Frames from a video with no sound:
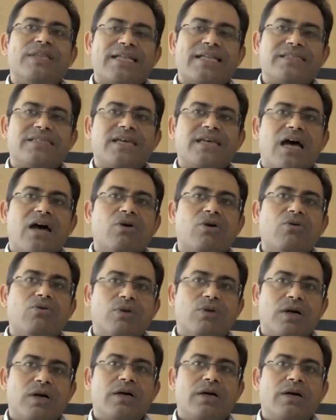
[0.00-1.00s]
that's
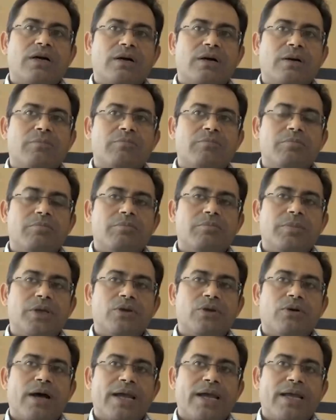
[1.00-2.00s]
how
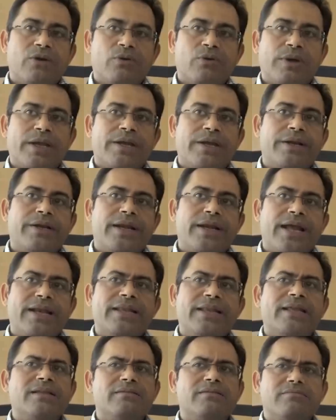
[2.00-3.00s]
I look at it.
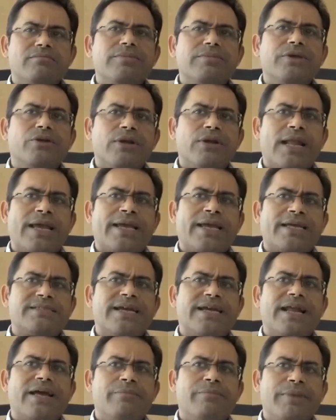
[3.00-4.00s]
And then like I
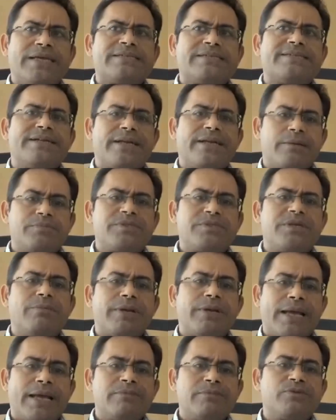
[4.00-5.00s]
said, I mix it up
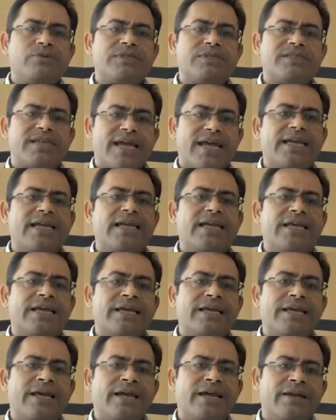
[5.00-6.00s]
sometimes with
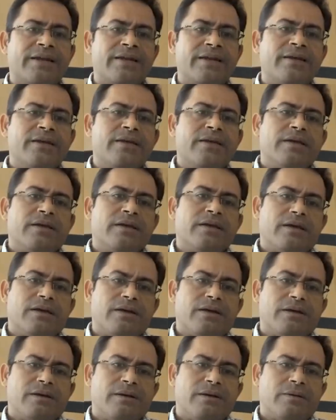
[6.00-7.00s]
cycling and
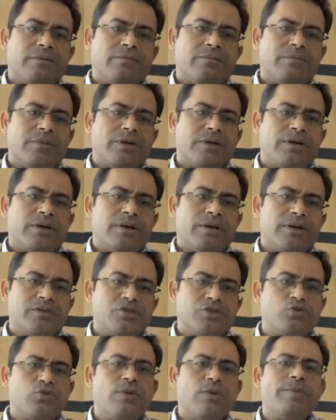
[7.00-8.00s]

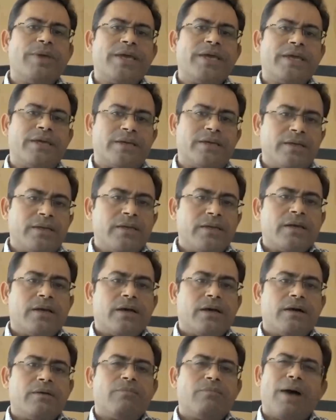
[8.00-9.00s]
swimming.
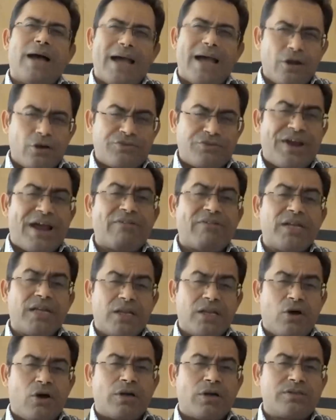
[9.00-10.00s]
I travel
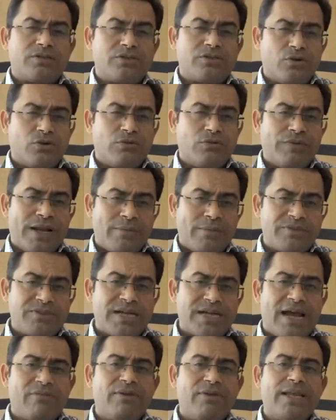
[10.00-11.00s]
a lot, so when I'm
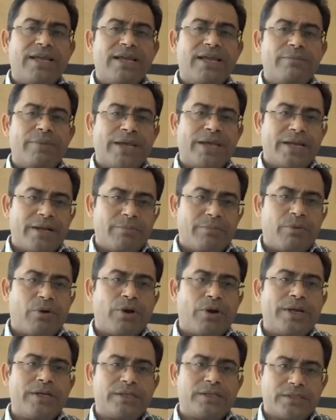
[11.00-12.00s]
traveling, I make it a
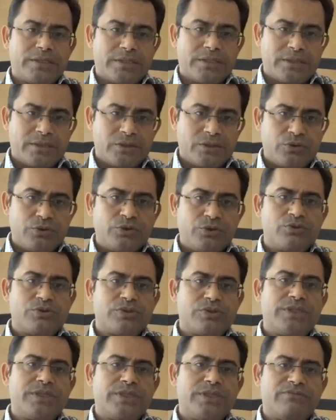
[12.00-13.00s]
point to
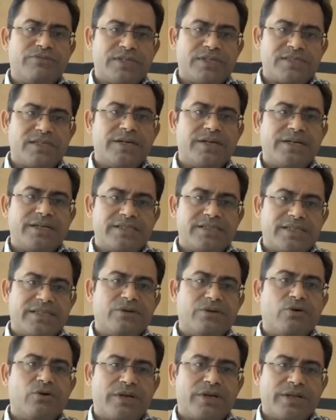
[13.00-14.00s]
use the facilities
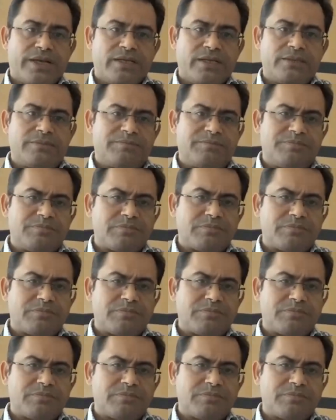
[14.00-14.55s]
at the hotel,